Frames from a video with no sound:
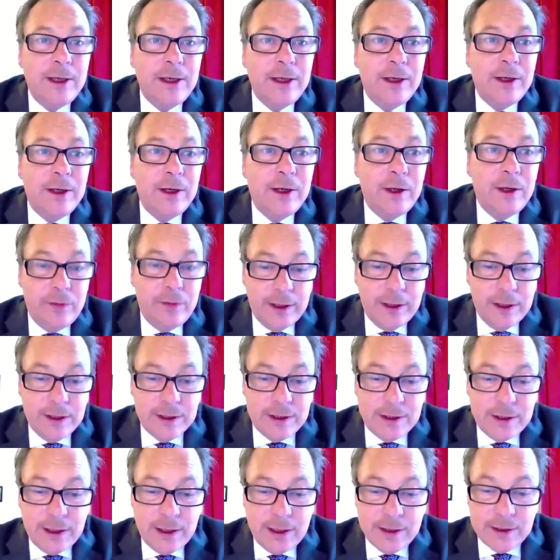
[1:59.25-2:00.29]
of
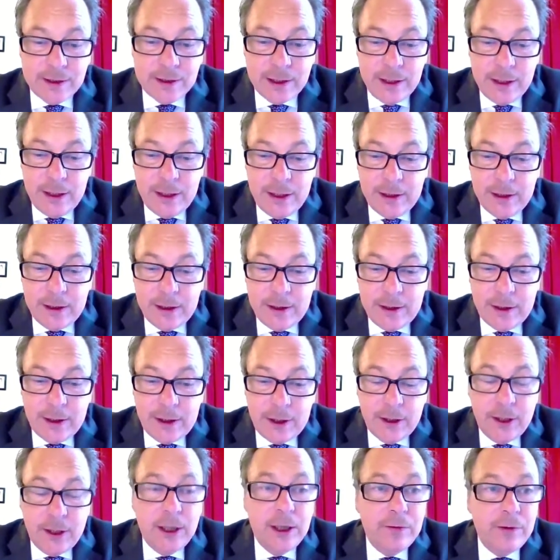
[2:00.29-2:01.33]
these things
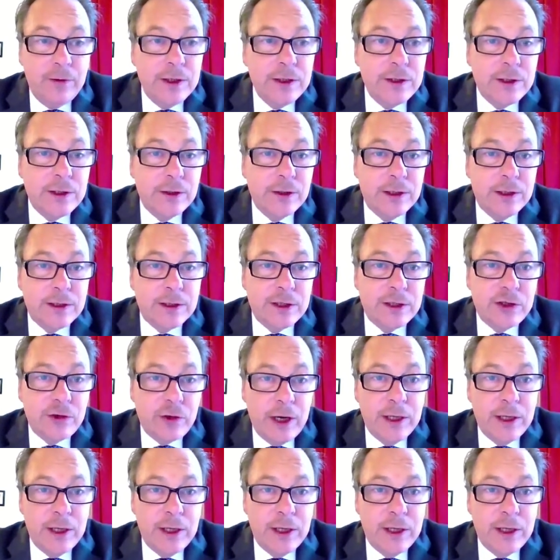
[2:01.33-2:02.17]
a year into this